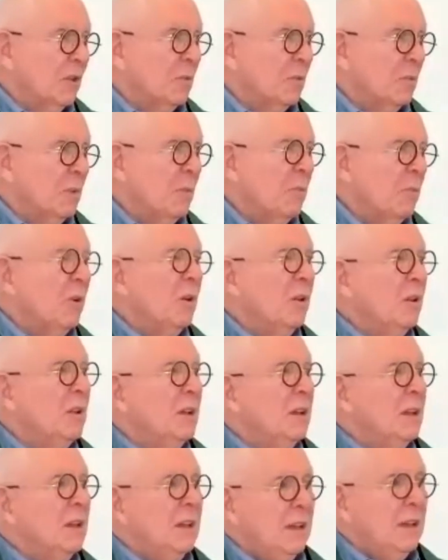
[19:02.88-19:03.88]
with other
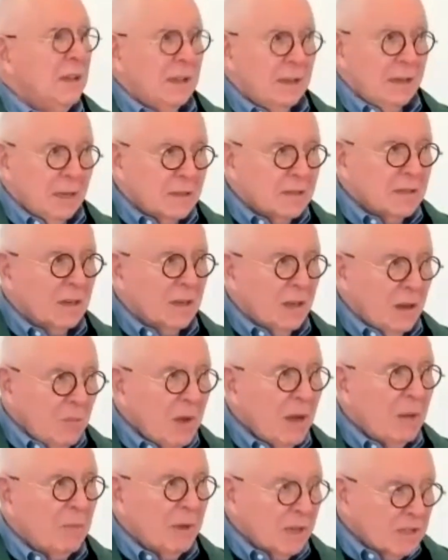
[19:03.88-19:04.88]
people? It doesn't
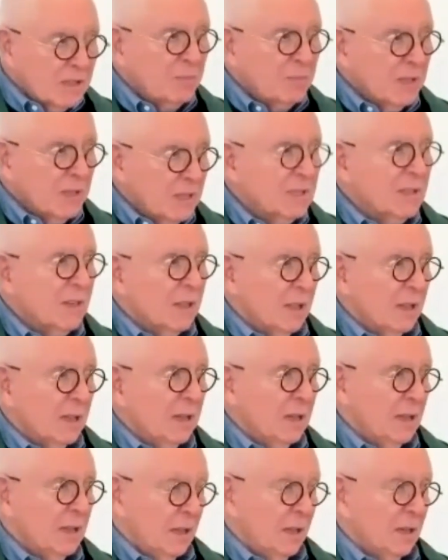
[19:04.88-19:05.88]
come up
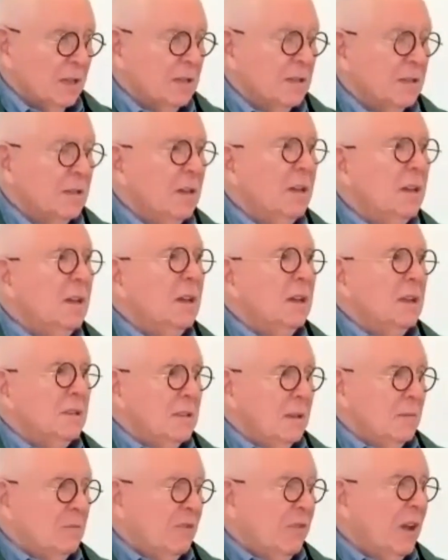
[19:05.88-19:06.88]
explicitly in this.
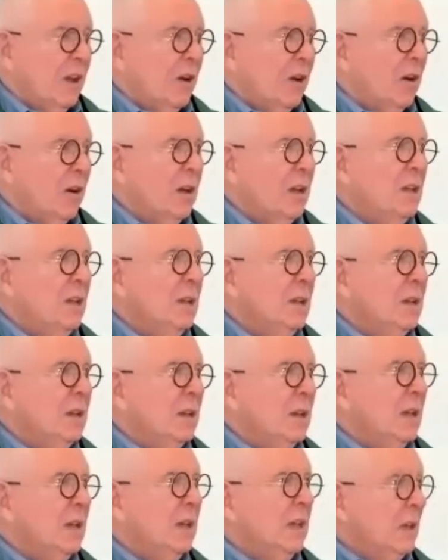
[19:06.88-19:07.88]
It seems very
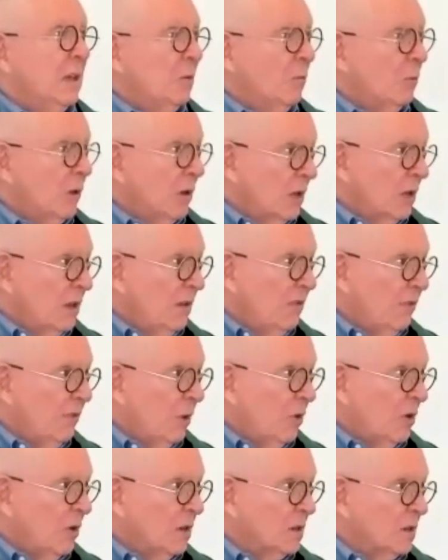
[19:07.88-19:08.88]
inwardly
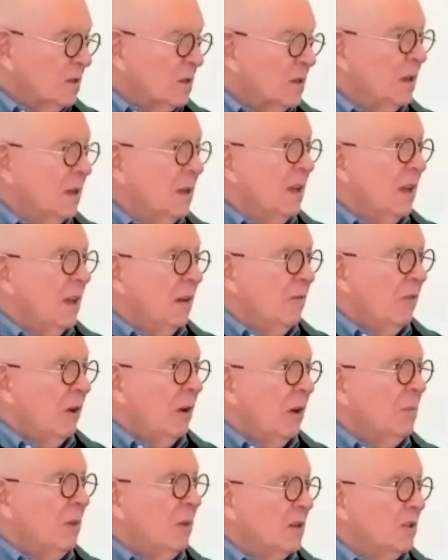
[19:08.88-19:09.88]
focused,
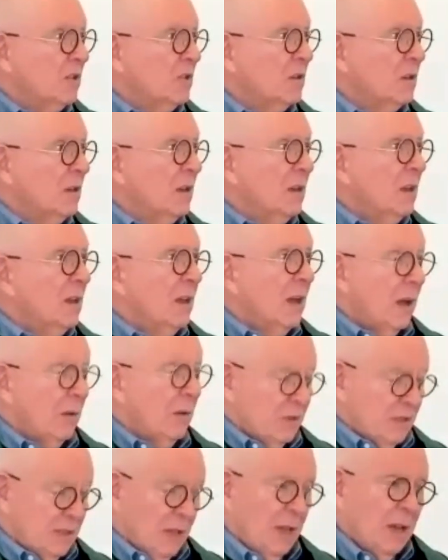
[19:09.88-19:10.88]
very much, I
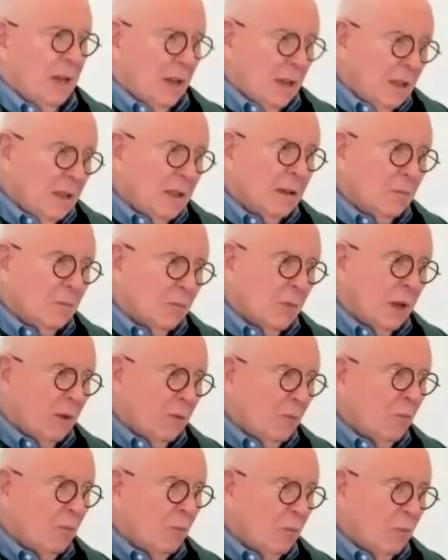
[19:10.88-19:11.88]
would say,
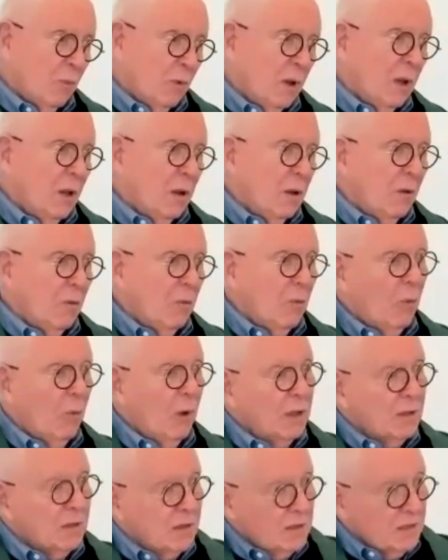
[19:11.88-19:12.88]
in
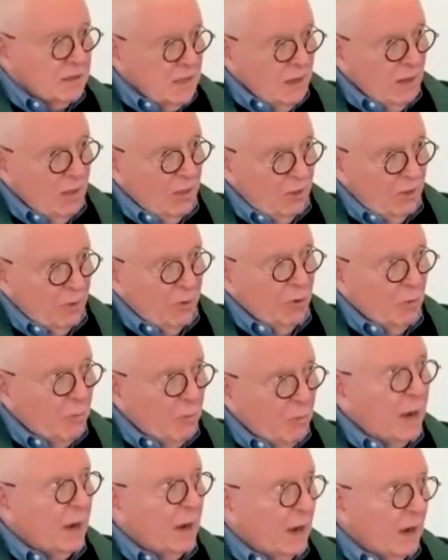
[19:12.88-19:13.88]
what seen through
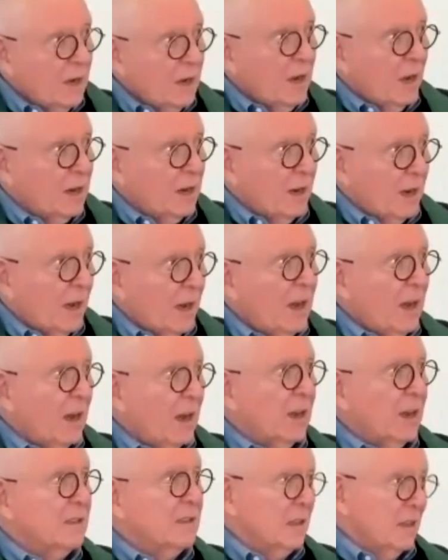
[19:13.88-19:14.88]
Mahayana
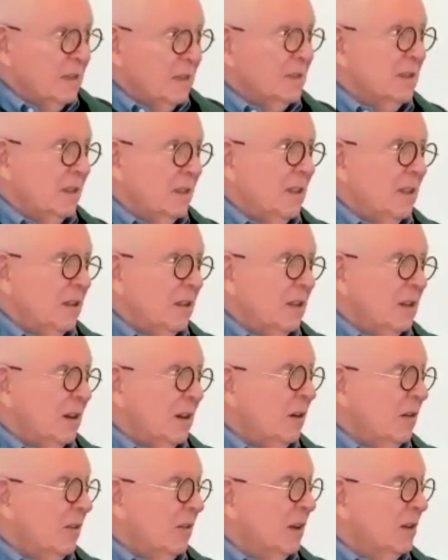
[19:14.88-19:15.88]
eyes is in the
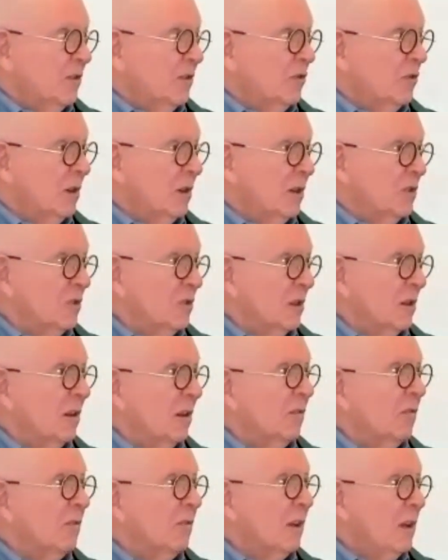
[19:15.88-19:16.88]
Theravada
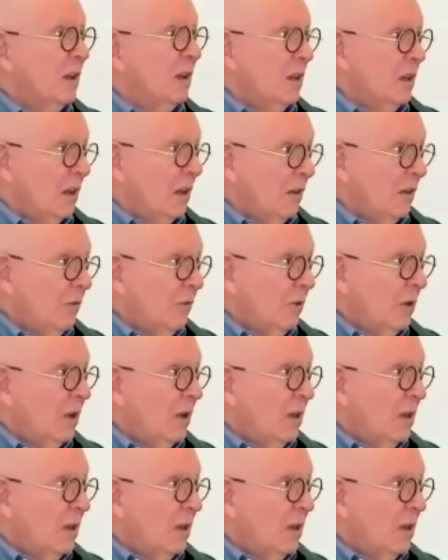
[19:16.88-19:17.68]
tradition of